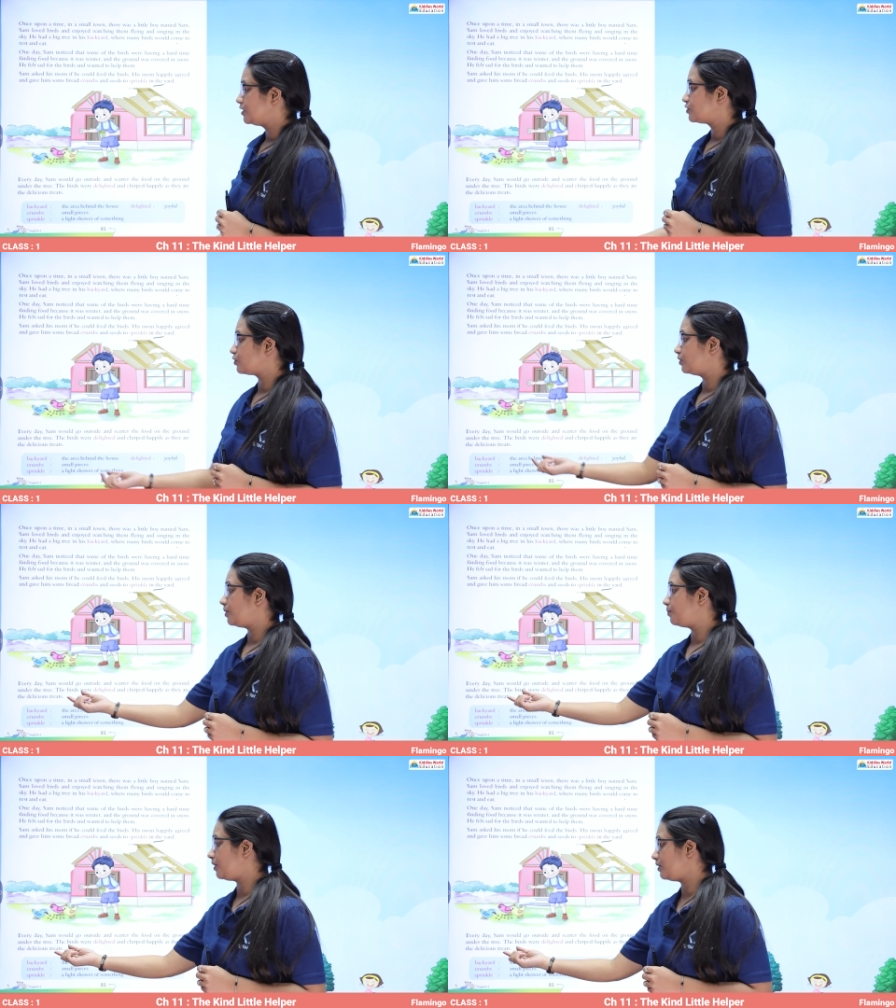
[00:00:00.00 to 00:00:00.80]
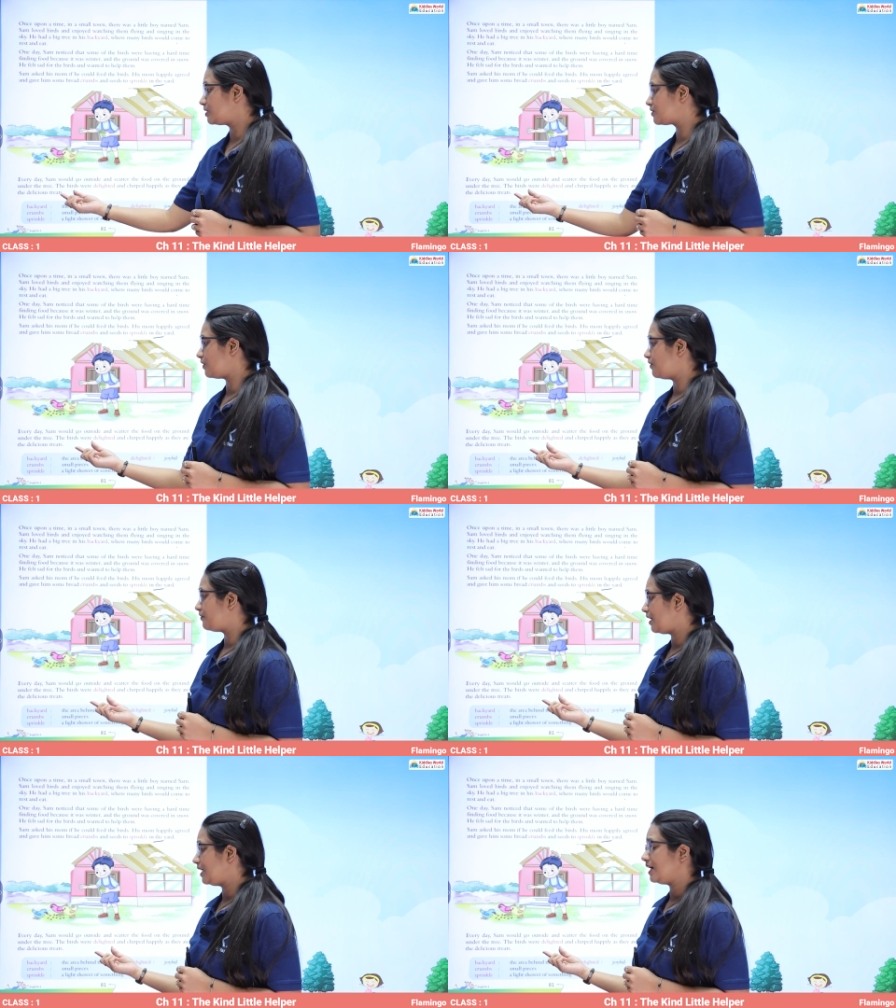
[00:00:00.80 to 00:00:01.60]
So the birds were
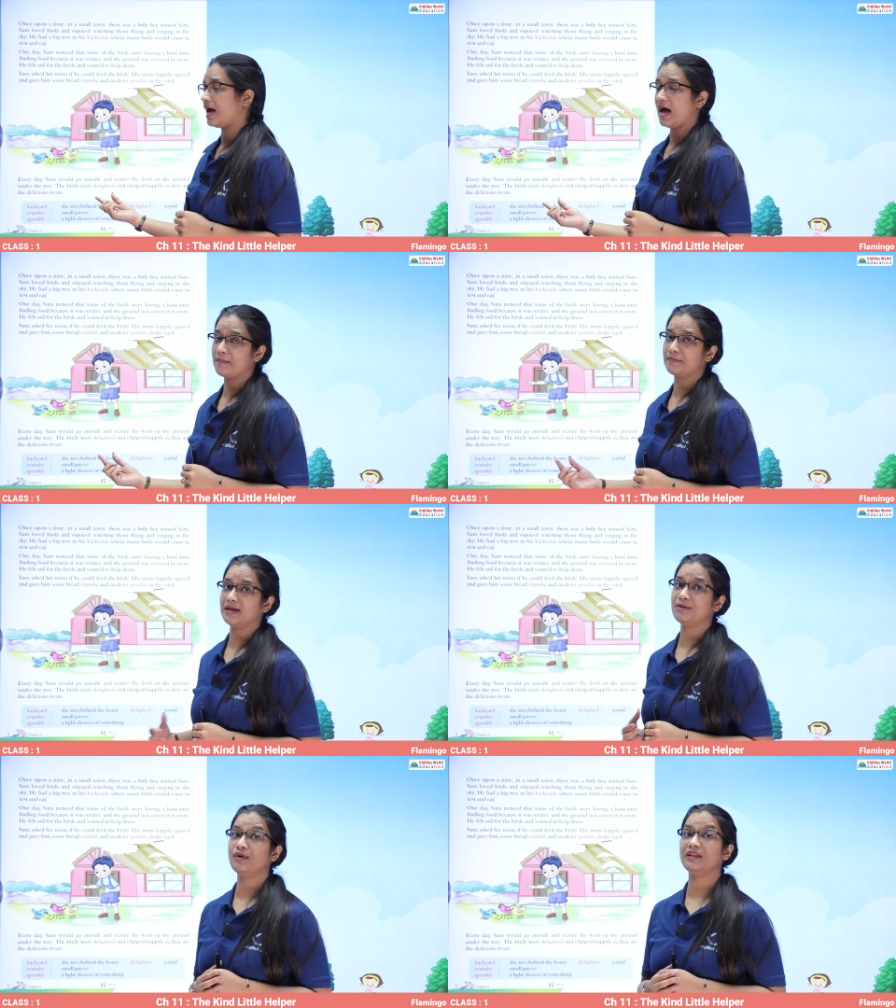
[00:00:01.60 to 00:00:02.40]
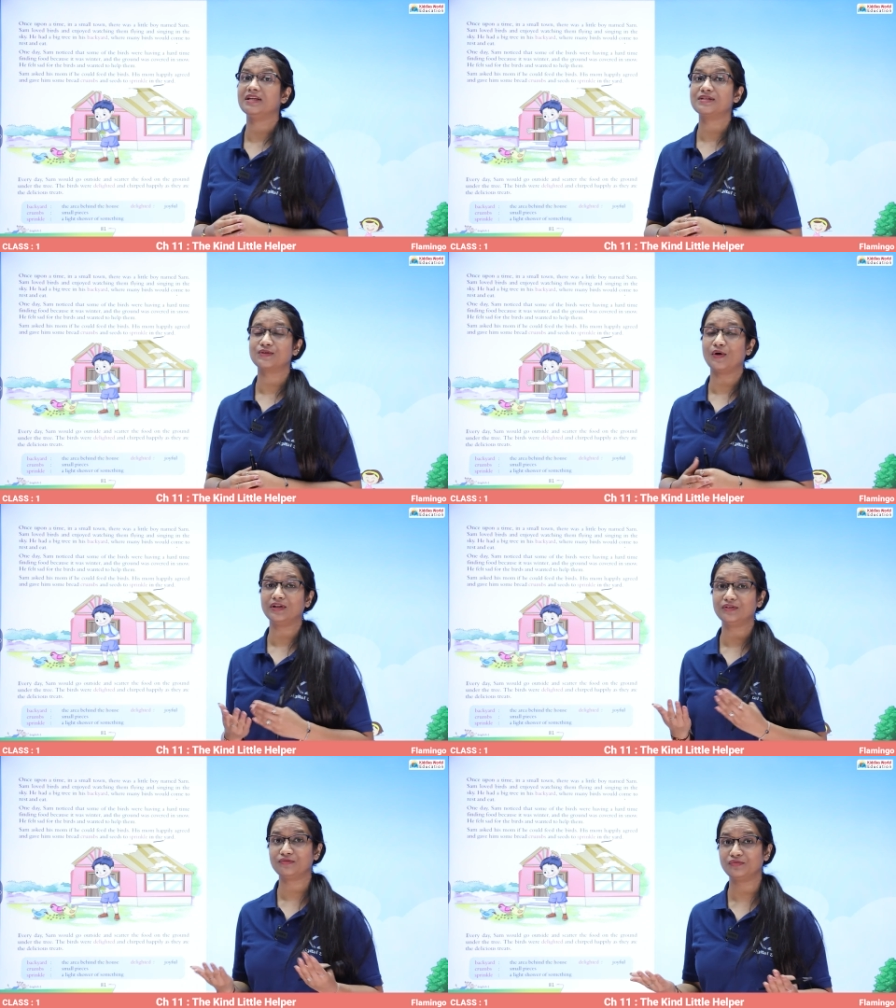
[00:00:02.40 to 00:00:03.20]
very happy when they saw
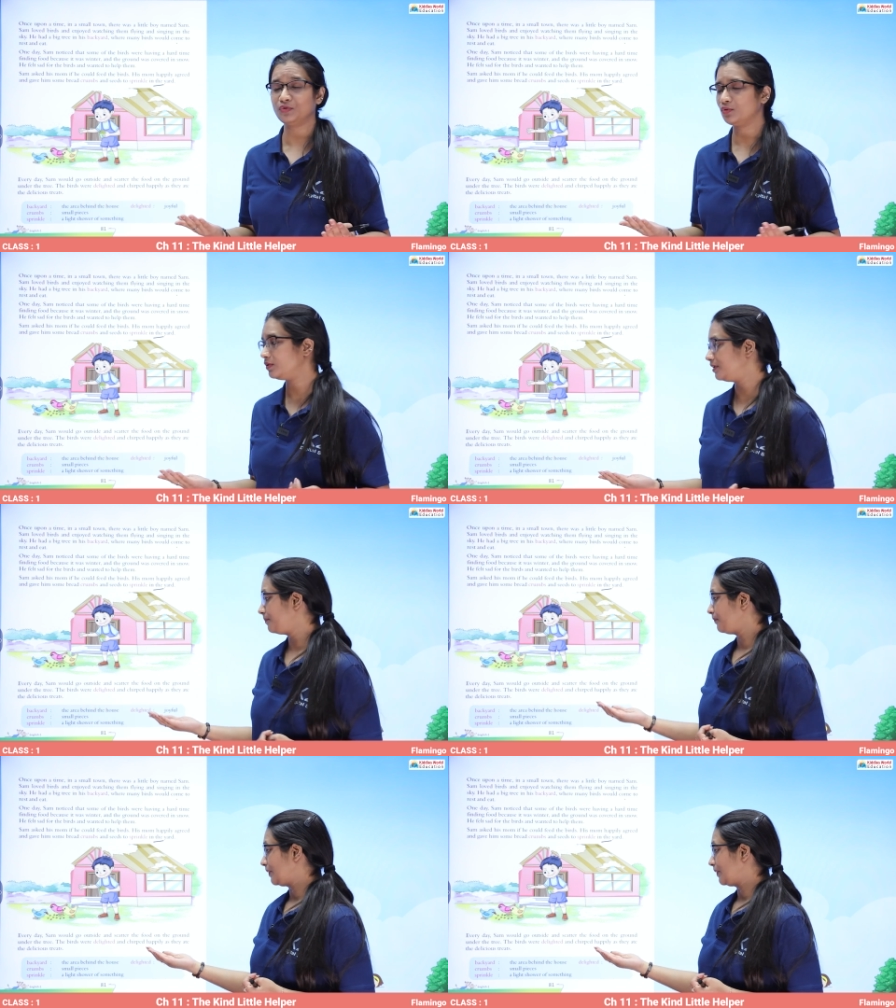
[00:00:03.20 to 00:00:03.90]
the food